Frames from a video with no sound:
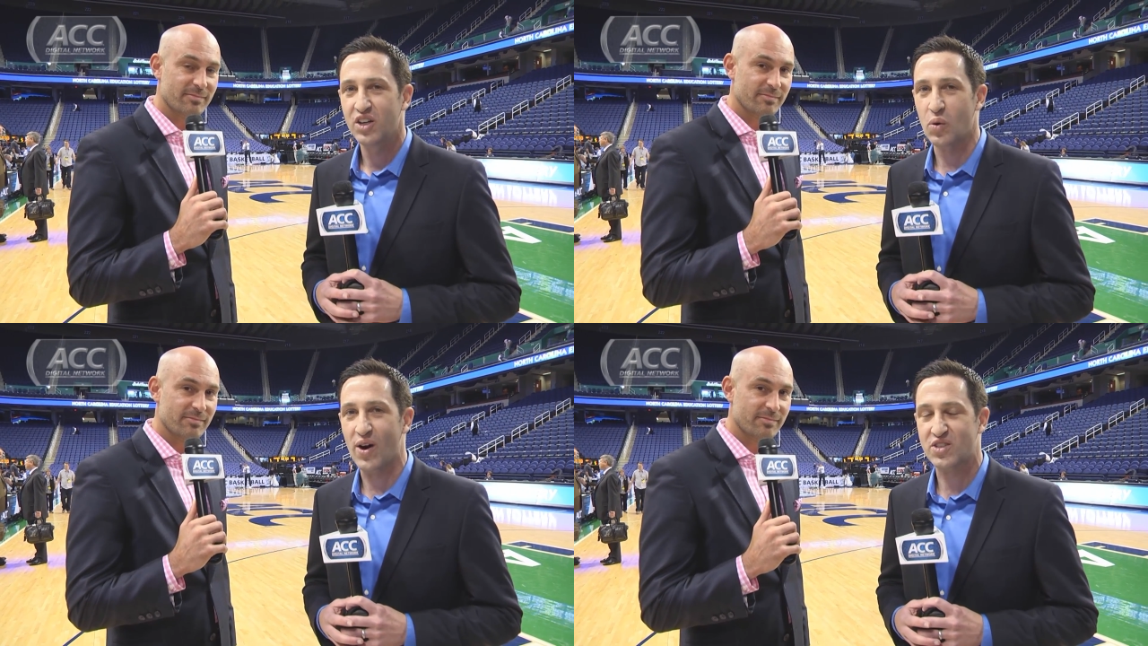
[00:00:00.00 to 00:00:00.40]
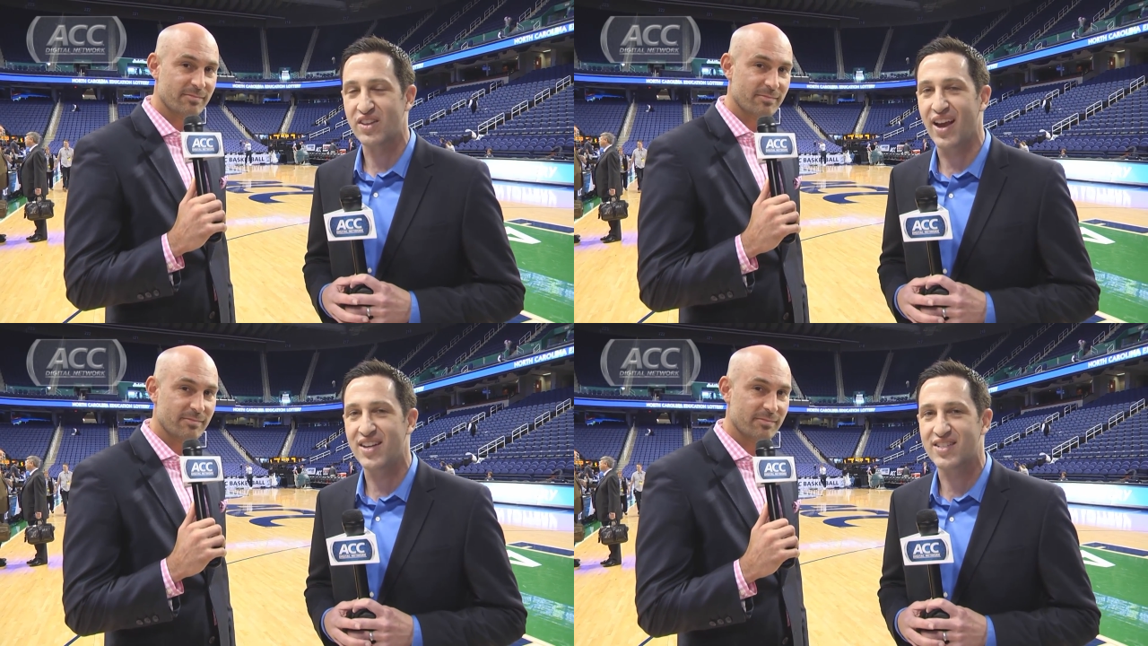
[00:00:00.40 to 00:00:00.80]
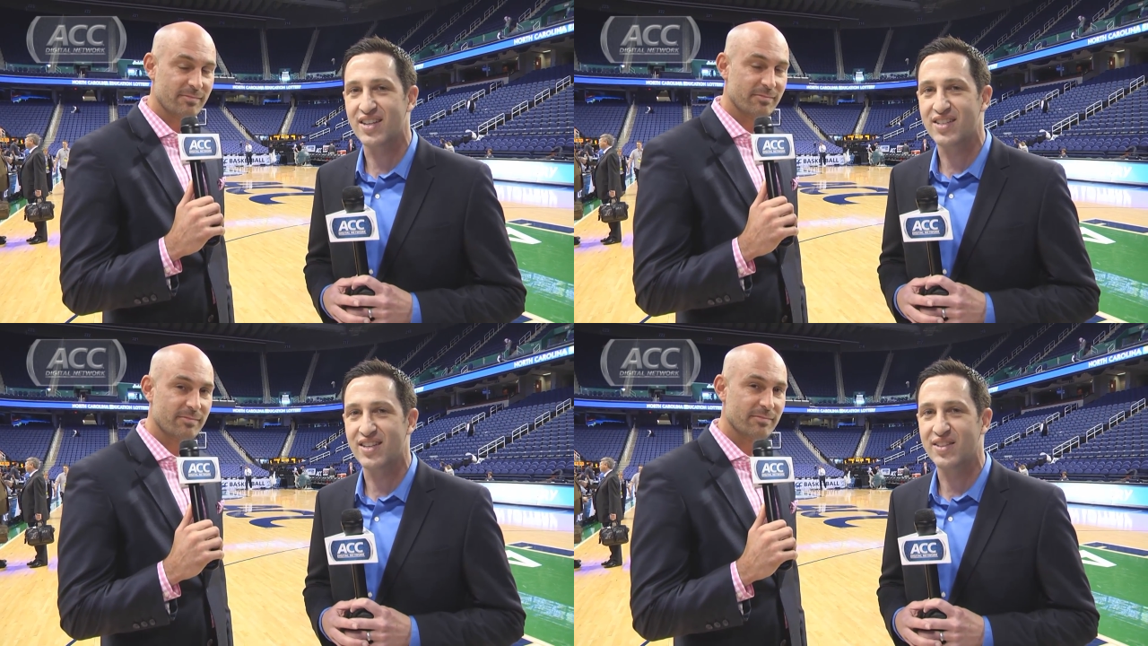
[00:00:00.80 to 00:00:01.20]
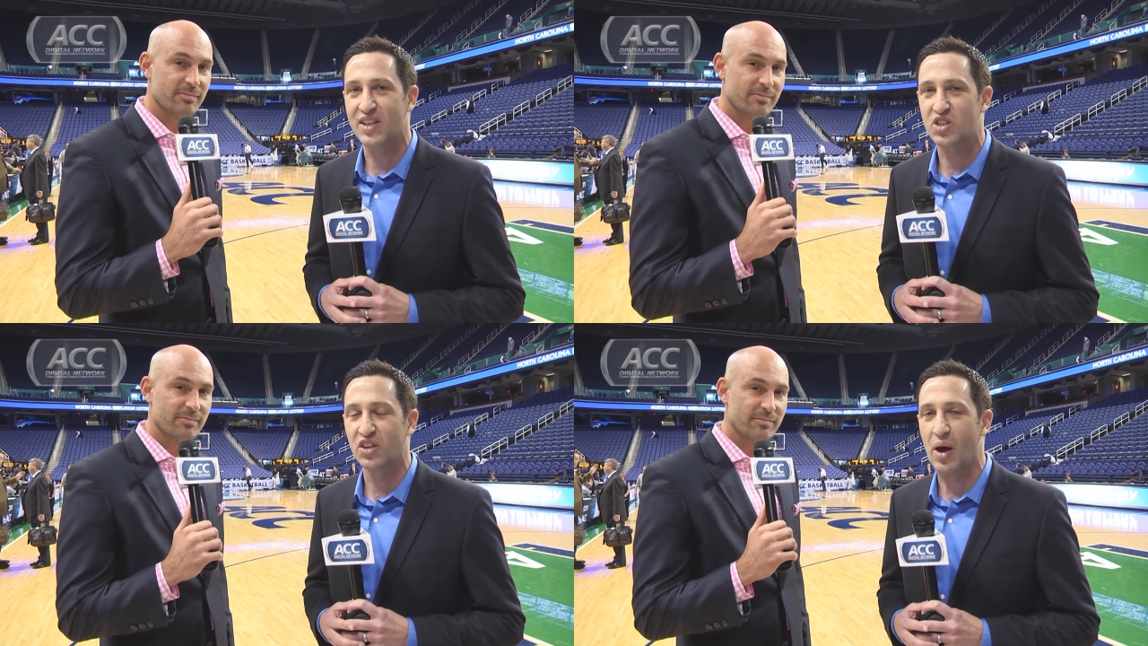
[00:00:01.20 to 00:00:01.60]
Speaker 1: You're watching the ACC
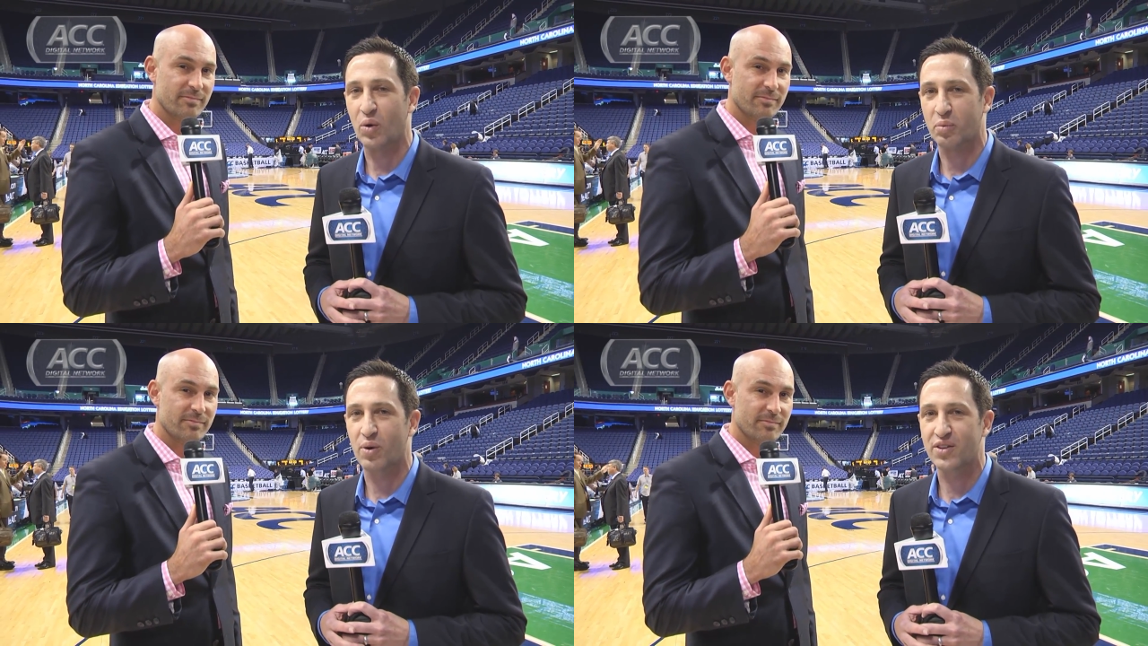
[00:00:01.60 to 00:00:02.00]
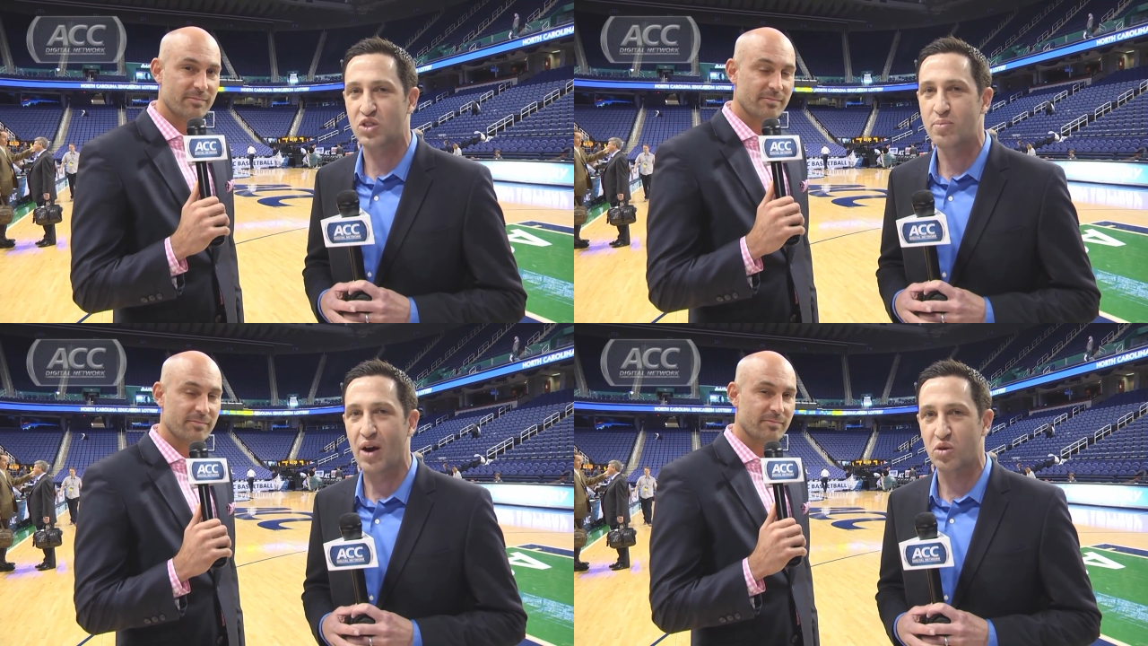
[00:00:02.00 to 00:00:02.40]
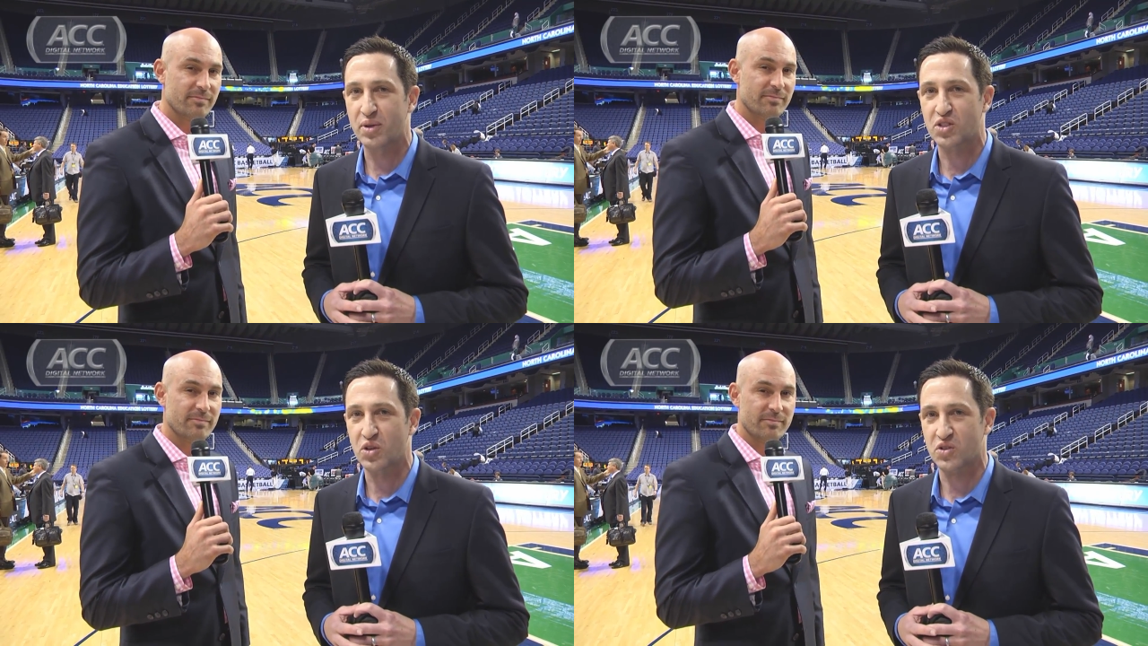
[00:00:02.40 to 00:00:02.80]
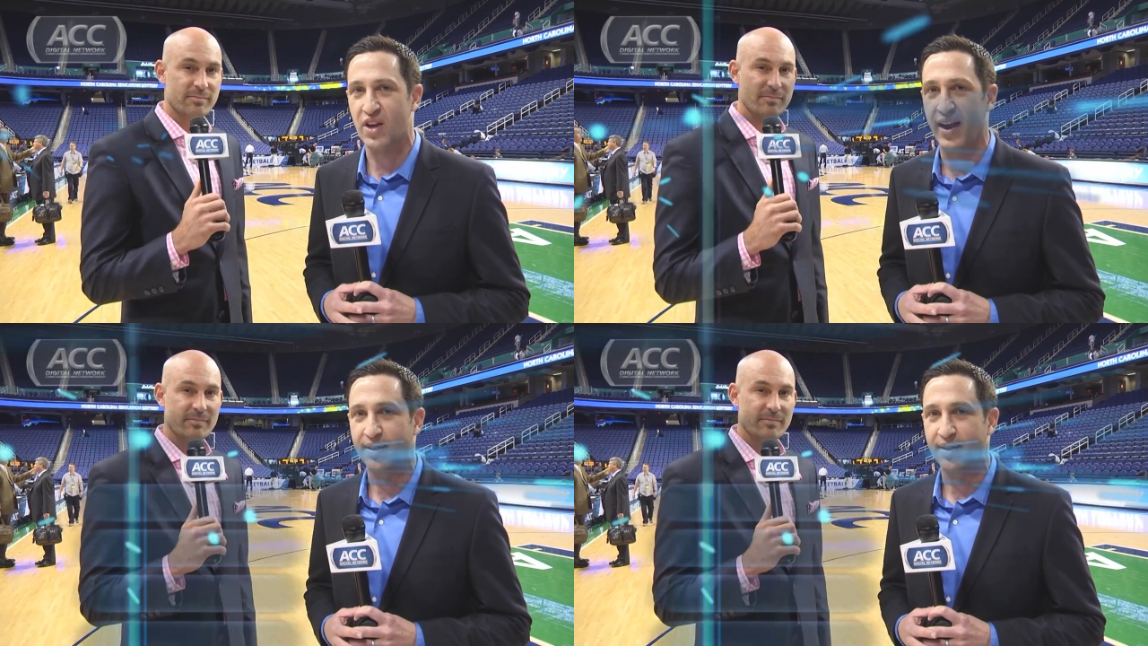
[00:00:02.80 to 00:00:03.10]
Digital Network, brought to you by Ruby Tuesday.